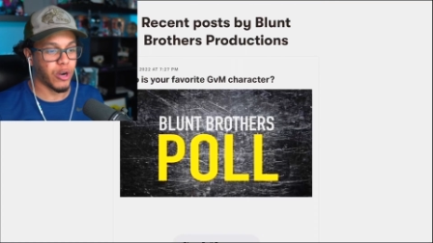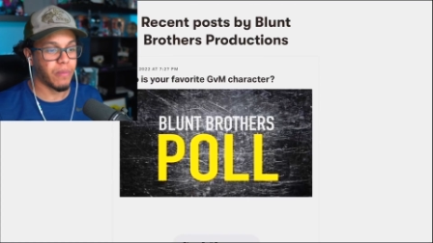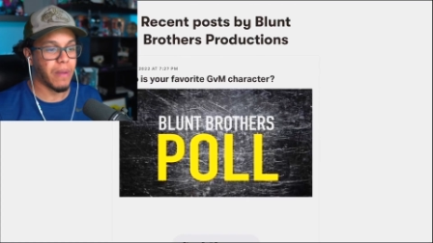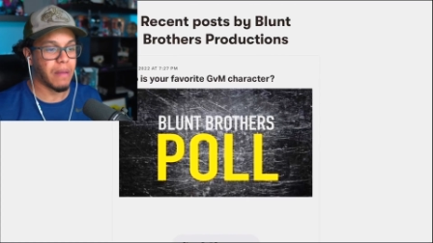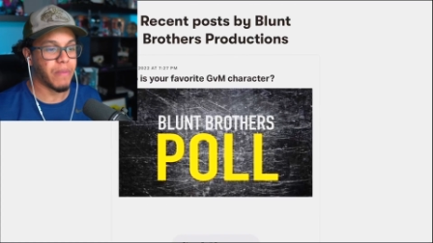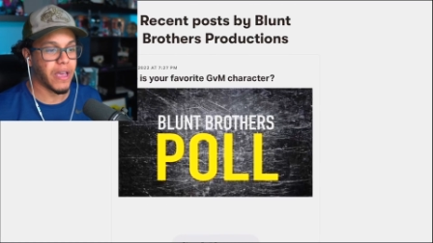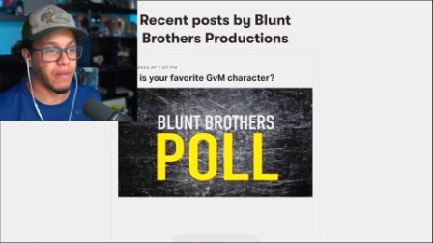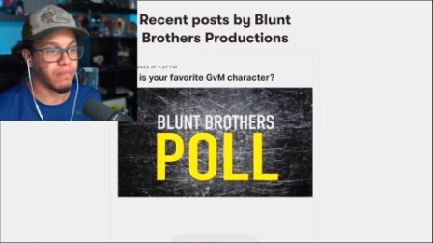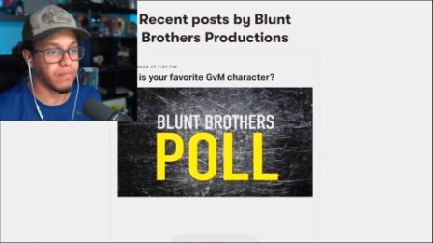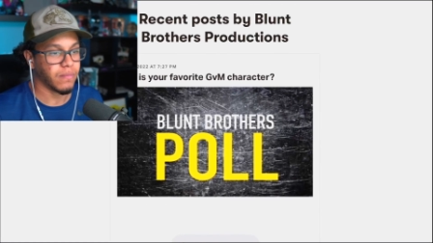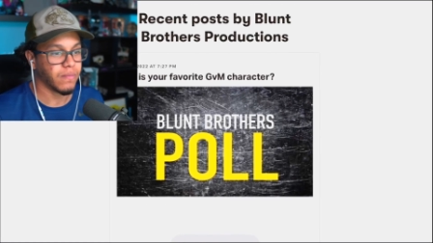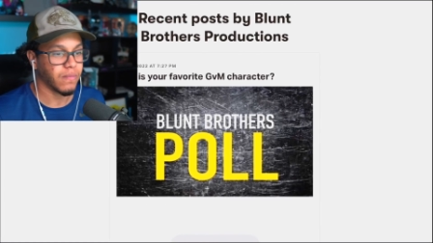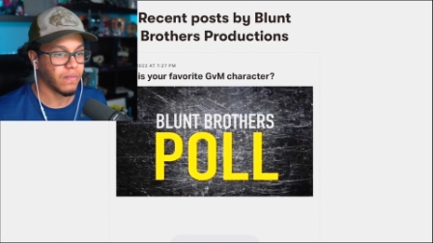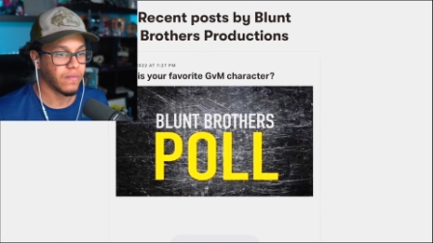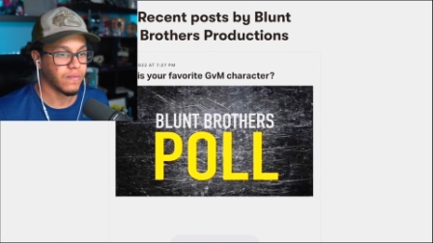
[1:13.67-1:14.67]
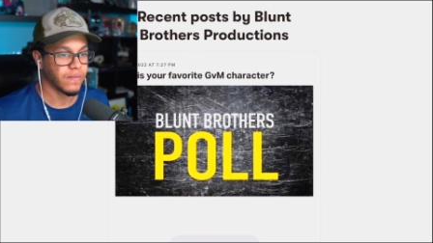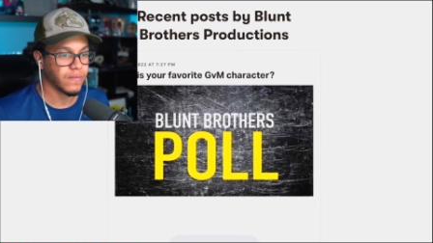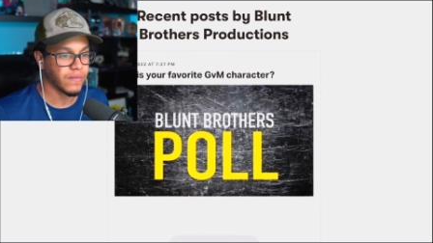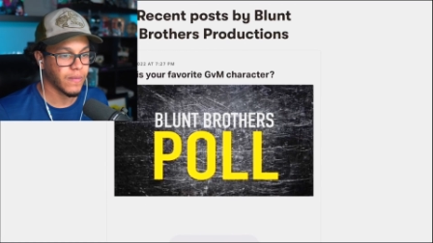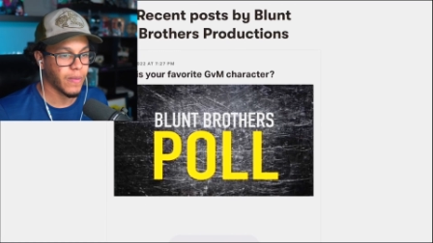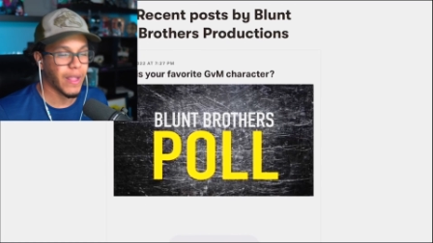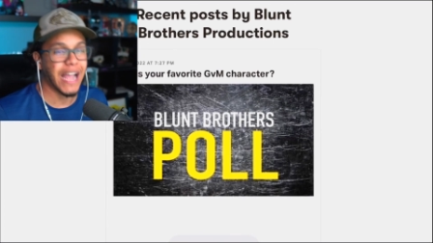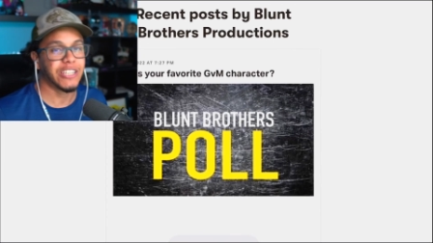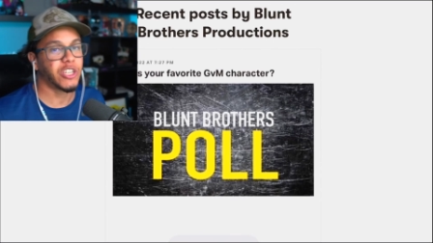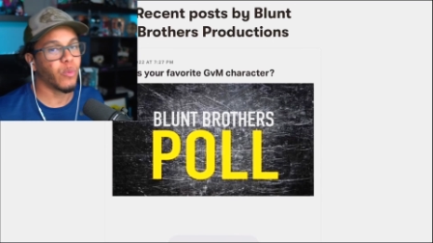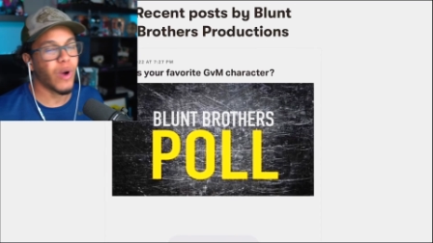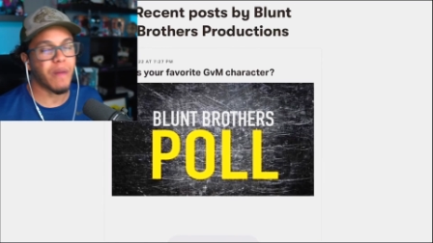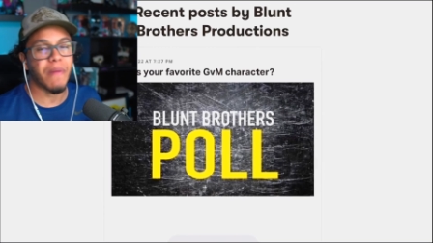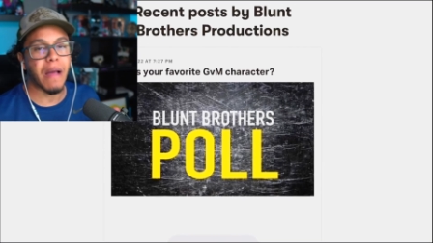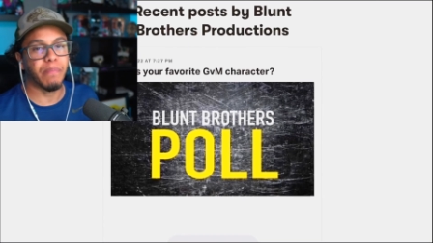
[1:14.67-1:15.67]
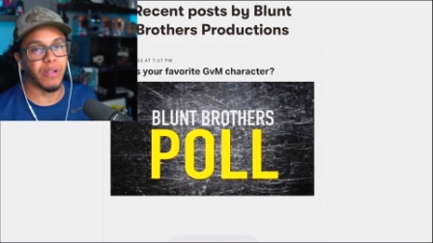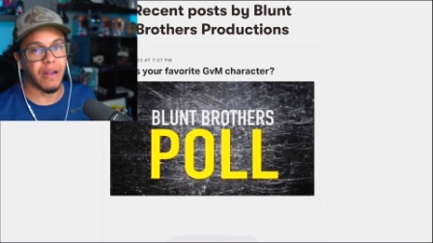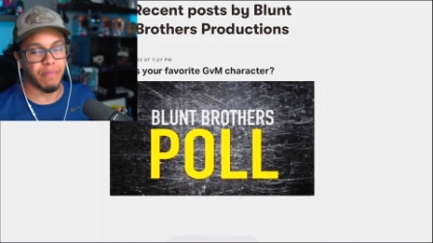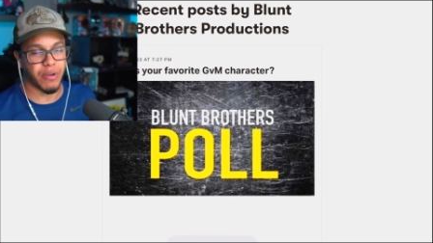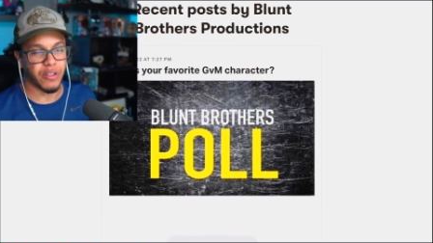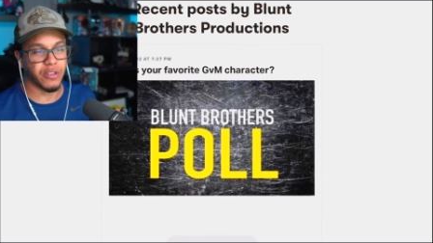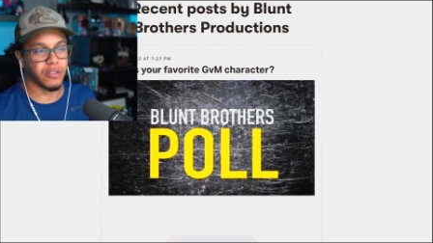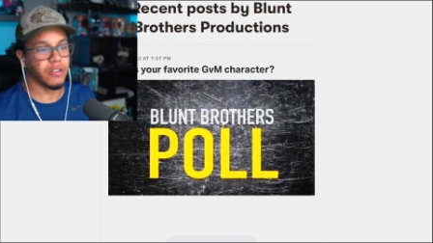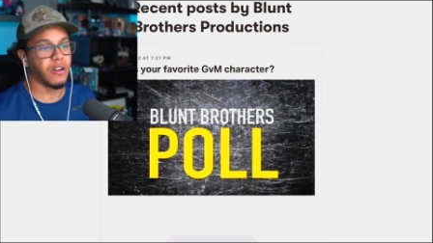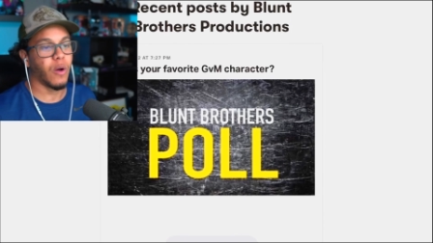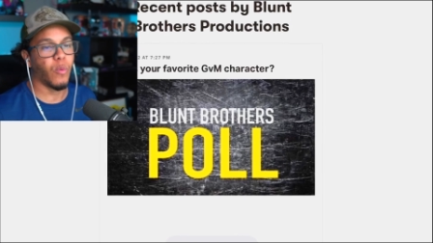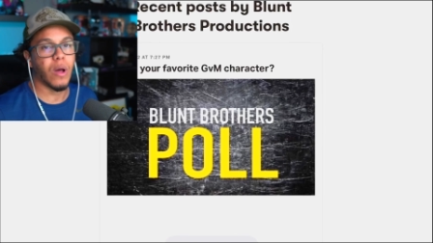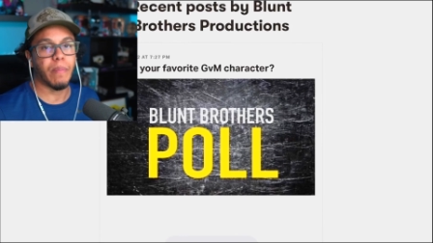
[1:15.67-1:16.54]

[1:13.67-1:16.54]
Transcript: my man. I should wear my Blunt Brother. You know what?